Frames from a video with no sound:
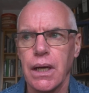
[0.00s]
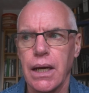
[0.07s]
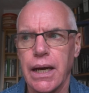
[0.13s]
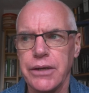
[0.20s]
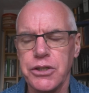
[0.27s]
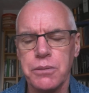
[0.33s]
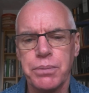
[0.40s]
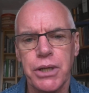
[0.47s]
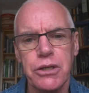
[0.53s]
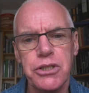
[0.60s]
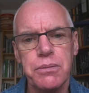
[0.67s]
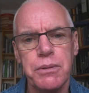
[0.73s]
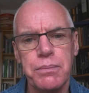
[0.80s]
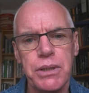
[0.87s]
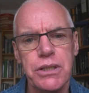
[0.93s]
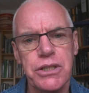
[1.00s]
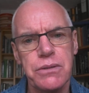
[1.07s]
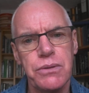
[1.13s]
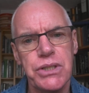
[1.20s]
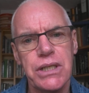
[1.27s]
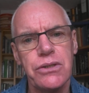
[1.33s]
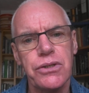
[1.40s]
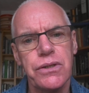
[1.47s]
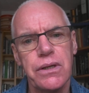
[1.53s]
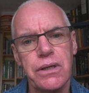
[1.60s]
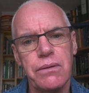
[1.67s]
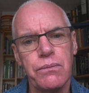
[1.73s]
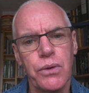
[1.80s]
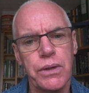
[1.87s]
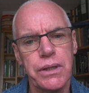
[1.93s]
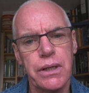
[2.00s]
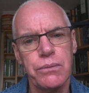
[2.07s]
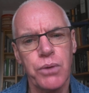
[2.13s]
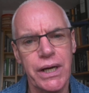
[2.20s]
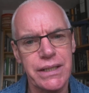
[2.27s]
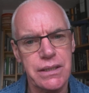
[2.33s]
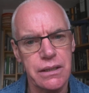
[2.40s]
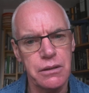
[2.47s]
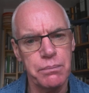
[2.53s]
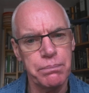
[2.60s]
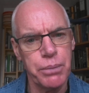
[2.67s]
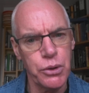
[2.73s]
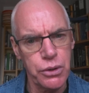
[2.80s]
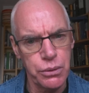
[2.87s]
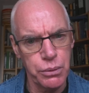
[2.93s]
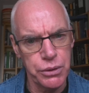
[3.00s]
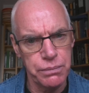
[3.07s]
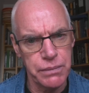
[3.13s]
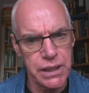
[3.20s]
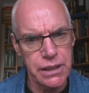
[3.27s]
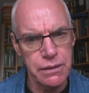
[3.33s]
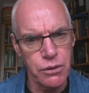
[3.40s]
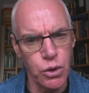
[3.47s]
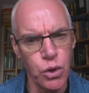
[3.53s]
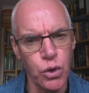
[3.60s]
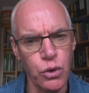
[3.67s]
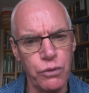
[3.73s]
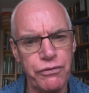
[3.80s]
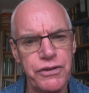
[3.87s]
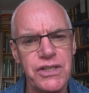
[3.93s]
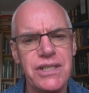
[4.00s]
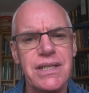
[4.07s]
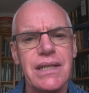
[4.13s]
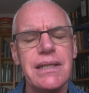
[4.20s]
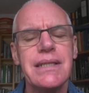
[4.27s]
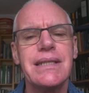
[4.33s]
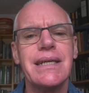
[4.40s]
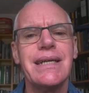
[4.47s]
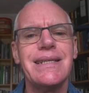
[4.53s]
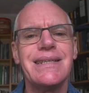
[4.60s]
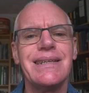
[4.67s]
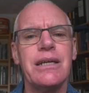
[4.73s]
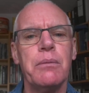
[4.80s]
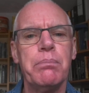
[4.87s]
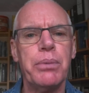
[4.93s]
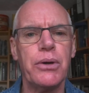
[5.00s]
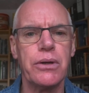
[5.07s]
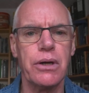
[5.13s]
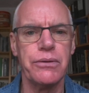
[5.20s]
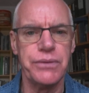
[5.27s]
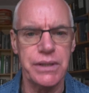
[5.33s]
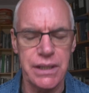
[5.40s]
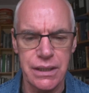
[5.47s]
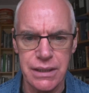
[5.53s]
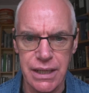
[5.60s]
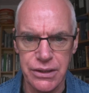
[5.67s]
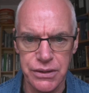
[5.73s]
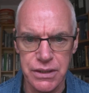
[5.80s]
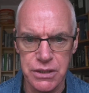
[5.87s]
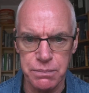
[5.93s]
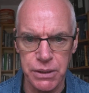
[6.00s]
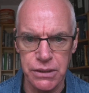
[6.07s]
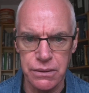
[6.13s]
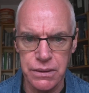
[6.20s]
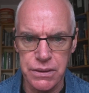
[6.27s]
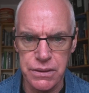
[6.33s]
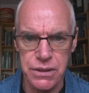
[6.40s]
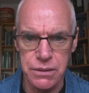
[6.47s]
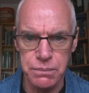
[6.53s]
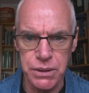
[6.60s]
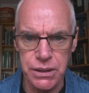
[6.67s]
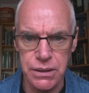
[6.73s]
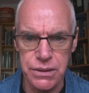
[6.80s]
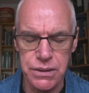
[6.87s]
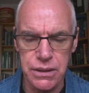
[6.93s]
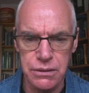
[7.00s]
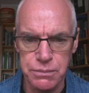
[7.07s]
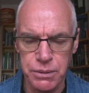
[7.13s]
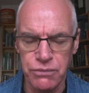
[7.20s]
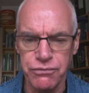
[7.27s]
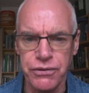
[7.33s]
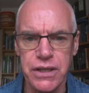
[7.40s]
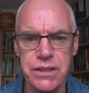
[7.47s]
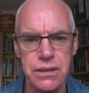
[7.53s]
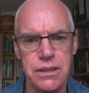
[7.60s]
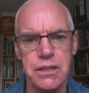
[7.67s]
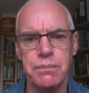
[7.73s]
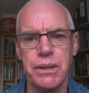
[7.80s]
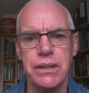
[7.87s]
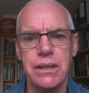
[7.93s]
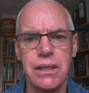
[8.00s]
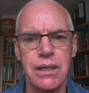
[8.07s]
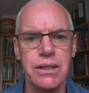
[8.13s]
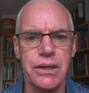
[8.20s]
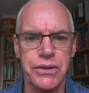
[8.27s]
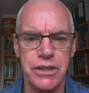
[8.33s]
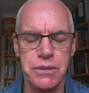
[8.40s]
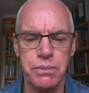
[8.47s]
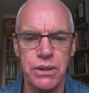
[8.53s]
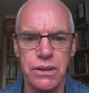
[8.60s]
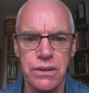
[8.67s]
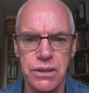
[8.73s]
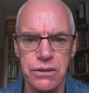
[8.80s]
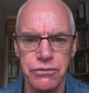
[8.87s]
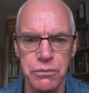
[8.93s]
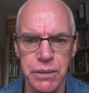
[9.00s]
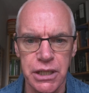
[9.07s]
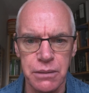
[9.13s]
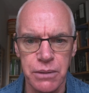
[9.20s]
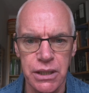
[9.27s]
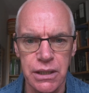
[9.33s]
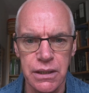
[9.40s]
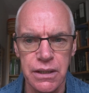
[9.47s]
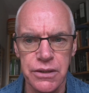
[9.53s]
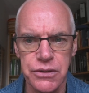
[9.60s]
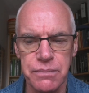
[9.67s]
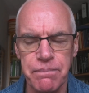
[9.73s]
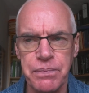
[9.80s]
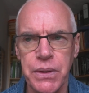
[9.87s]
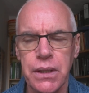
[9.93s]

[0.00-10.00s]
And he approached me because he was interested in writing a book with me, or facilitating a book on near-death experiences, because he's been fascinated by near-death experiences for many, many years.